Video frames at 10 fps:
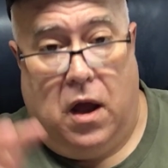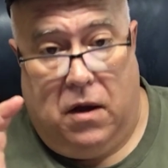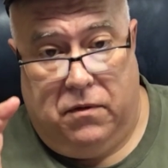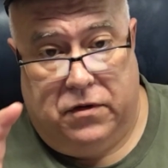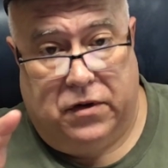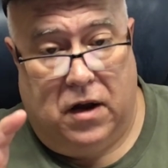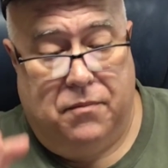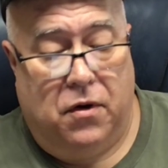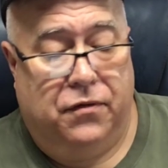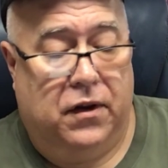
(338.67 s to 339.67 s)
And we sighted
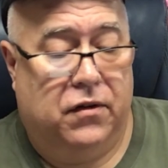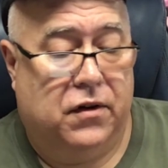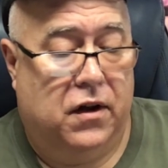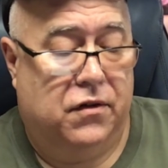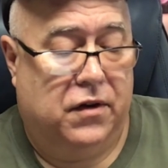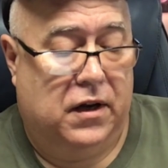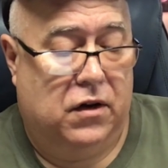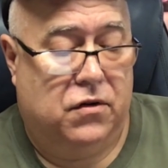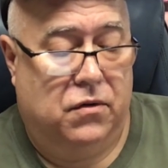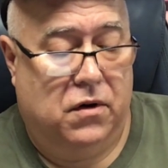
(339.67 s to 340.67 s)
both these guns in
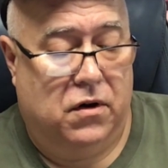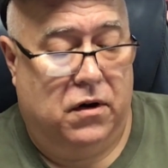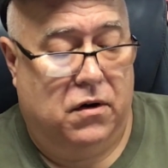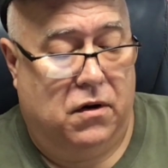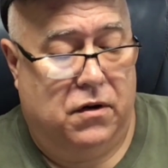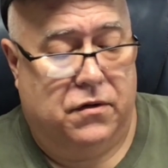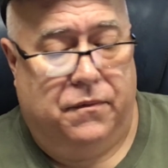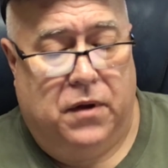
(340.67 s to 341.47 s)
at 200 yards.